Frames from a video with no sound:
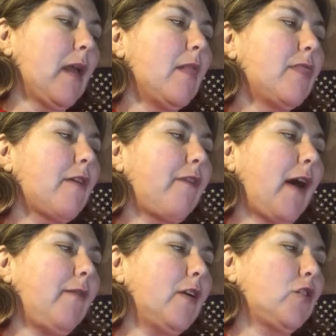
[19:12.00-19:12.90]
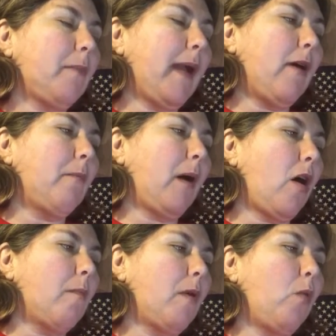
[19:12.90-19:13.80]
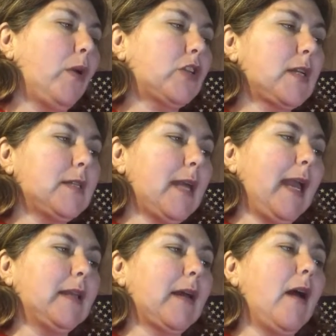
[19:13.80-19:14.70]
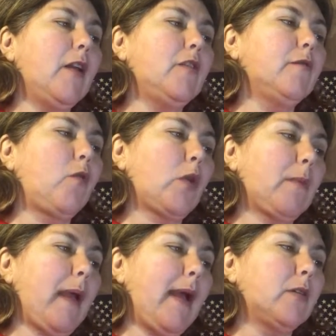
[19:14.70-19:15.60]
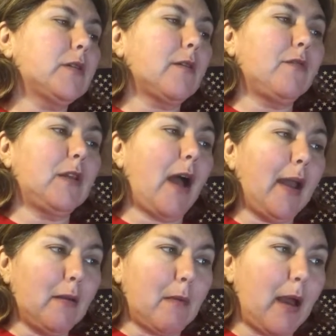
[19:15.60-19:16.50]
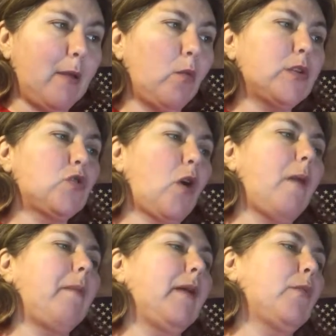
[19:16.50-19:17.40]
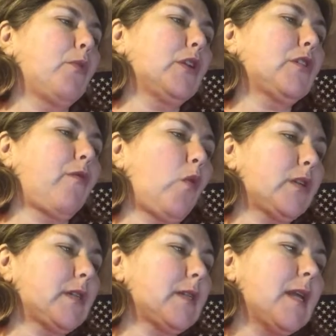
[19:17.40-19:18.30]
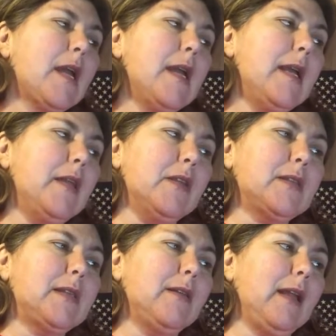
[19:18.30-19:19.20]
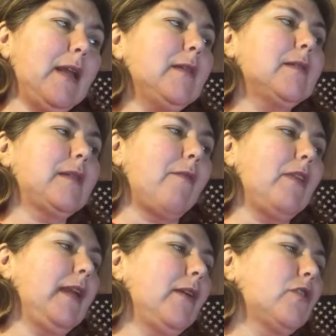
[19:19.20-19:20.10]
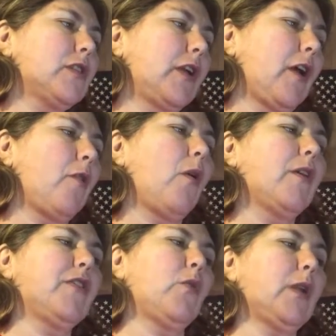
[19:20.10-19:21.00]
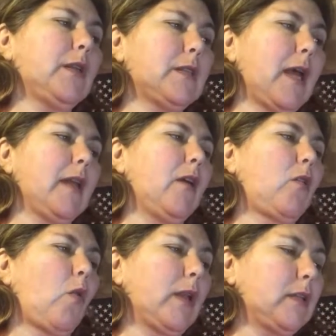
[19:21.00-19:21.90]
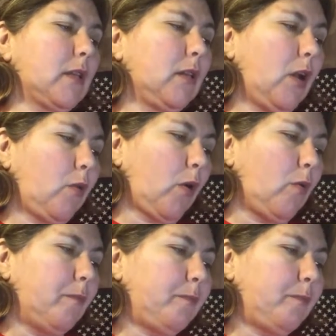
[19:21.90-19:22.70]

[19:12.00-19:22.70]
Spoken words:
The 500-pound bomb, which contained 140 pounds of dynamite, was dropped by the British forces in the city 70 years ago, authorities said, according to the local.